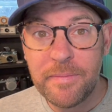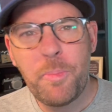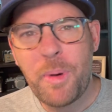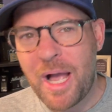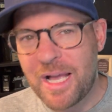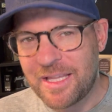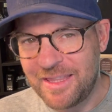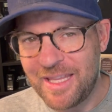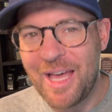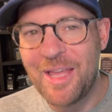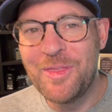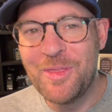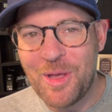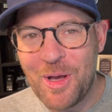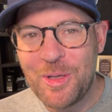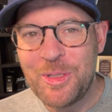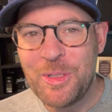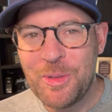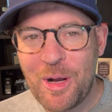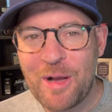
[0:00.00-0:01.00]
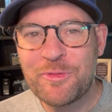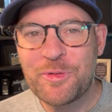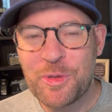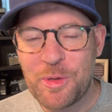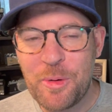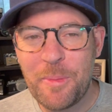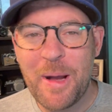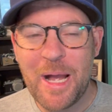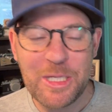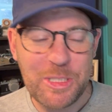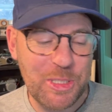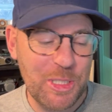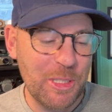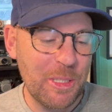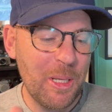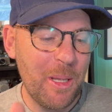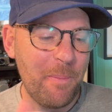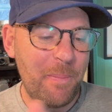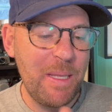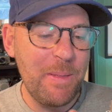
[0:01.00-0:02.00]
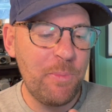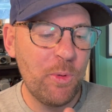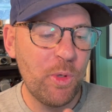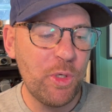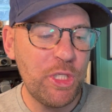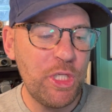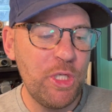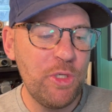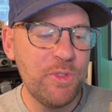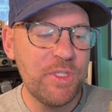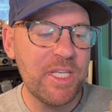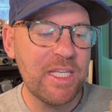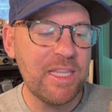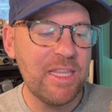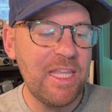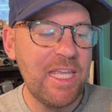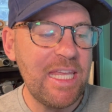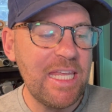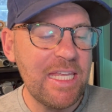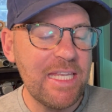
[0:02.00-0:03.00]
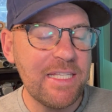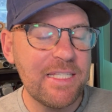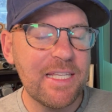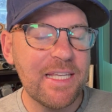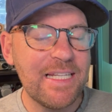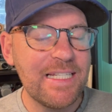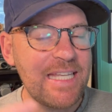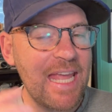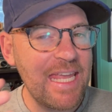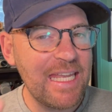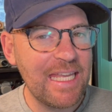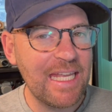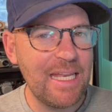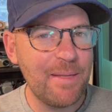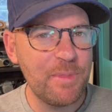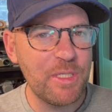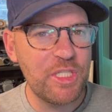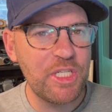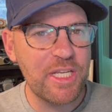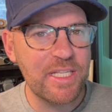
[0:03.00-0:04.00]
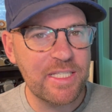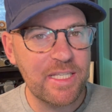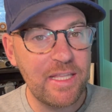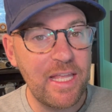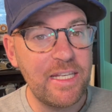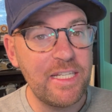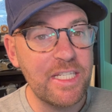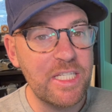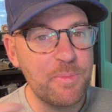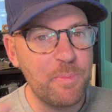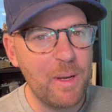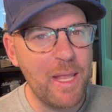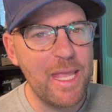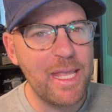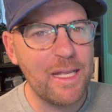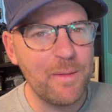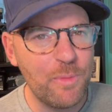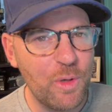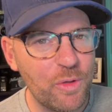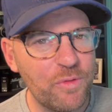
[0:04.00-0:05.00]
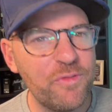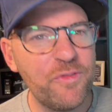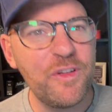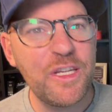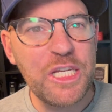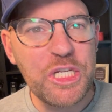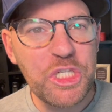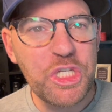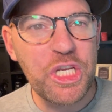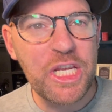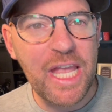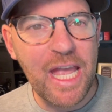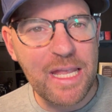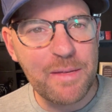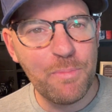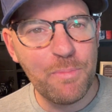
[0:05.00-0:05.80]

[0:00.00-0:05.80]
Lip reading: Back then though, you have to imagine, people were using these, taking images and then displaying them on VGA